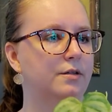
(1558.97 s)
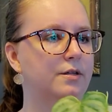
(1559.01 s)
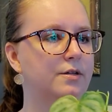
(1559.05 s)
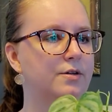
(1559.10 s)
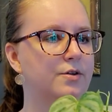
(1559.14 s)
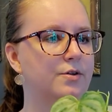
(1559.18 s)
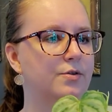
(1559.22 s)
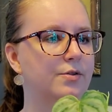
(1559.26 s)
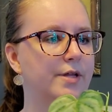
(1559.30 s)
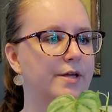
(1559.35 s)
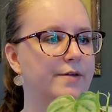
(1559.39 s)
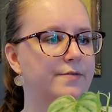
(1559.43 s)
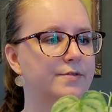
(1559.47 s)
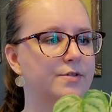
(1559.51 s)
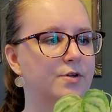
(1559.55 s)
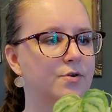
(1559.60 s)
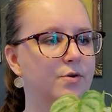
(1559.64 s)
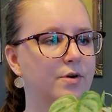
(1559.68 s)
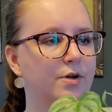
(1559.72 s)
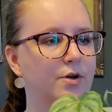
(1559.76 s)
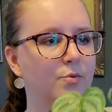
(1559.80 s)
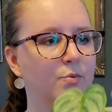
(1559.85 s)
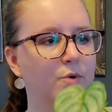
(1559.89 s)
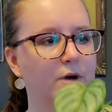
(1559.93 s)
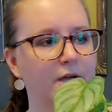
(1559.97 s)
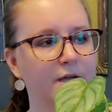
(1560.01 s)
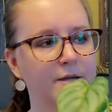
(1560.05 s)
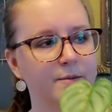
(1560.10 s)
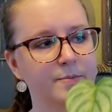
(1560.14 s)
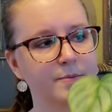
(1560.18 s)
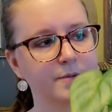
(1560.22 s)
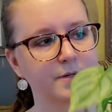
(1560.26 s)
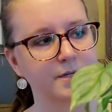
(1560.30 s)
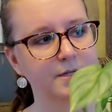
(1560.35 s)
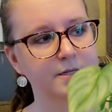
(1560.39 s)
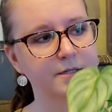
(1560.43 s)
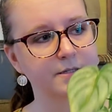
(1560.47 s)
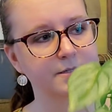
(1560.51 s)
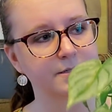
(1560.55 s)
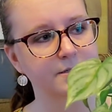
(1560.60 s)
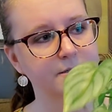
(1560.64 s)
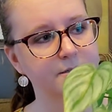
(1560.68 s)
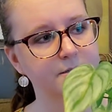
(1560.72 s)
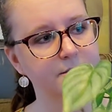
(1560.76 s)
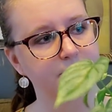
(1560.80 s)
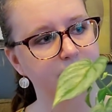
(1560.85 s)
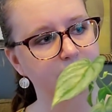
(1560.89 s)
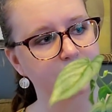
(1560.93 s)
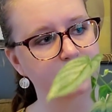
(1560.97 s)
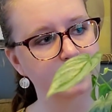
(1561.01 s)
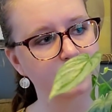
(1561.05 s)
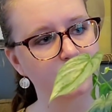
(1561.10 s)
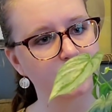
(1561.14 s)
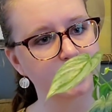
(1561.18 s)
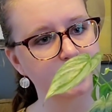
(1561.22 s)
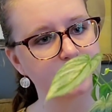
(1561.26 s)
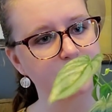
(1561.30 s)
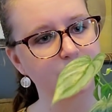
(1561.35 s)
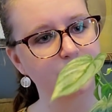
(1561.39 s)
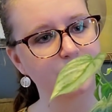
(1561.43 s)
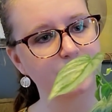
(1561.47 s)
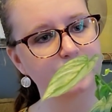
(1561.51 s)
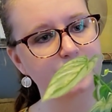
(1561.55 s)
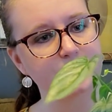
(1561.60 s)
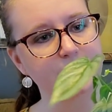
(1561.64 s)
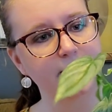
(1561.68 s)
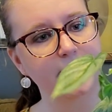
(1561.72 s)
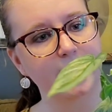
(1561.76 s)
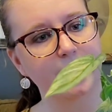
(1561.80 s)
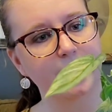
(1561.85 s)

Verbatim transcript: the new leaves going away because it's what's supposed to